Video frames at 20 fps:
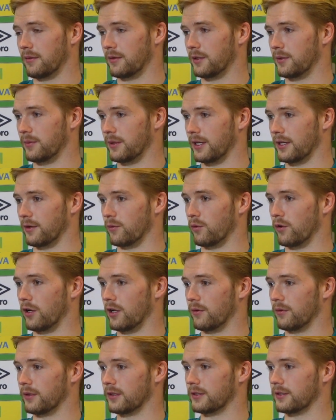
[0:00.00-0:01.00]
to be on a
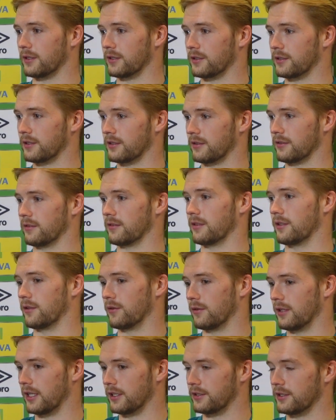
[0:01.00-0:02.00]
wall with such you
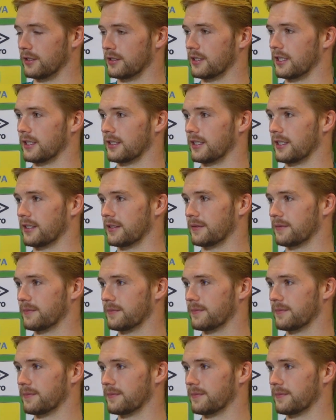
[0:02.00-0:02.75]
know legends like that.